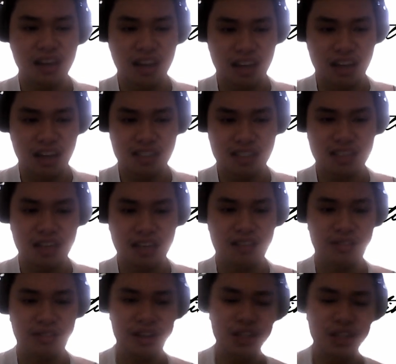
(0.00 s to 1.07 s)
It is a
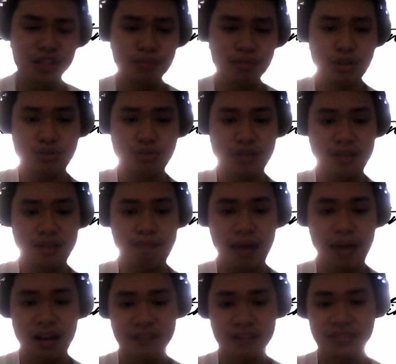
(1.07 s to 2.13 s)
creation between a
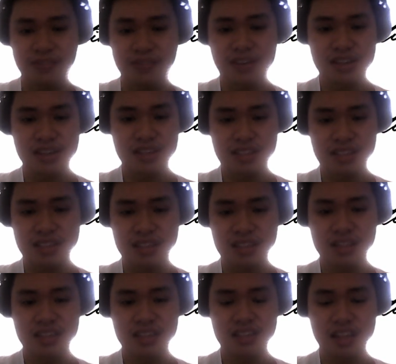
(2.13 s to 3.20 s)
pair of
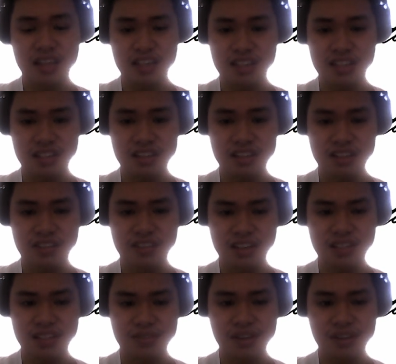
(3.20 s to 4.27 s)
switches / a server
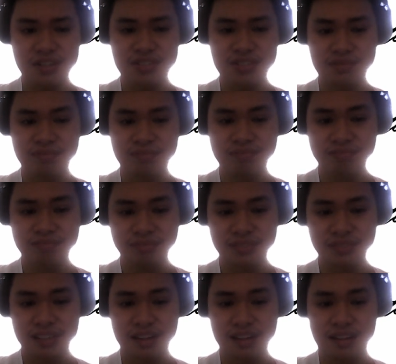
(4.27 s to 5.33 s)
and switch.
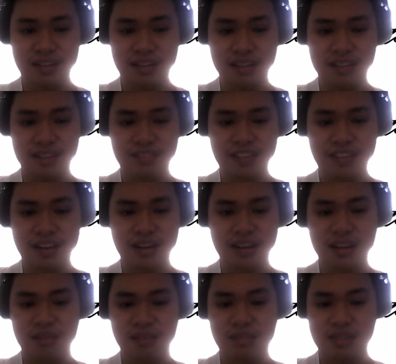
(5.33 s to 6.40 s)
On the
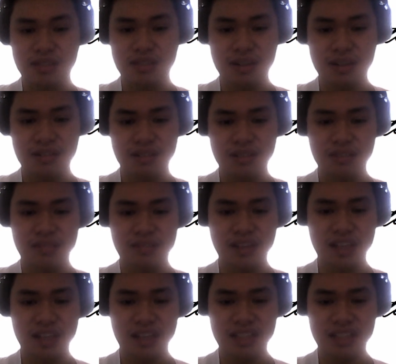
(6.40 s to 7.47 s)
configure, it must be returned
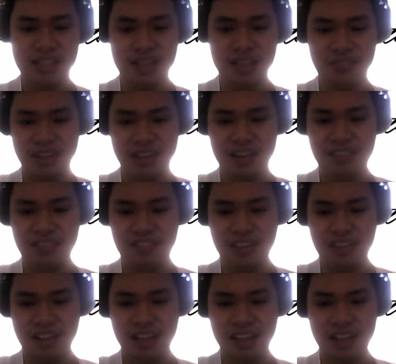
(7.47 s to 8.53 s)
within the same native
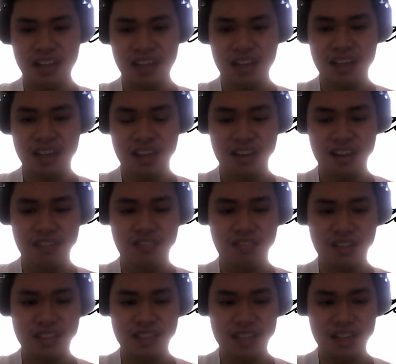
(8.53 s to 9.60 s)
VLAN if
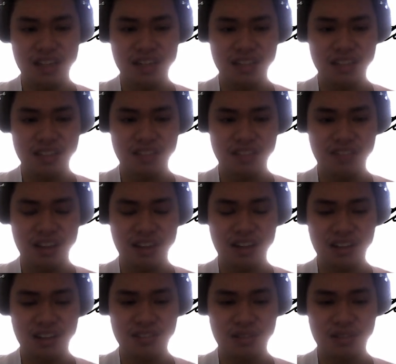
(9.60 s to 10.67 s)
one side is
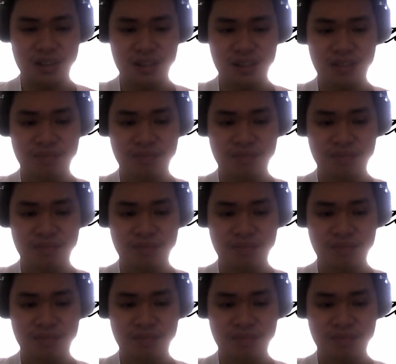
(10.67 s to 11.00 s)
configured as trunk.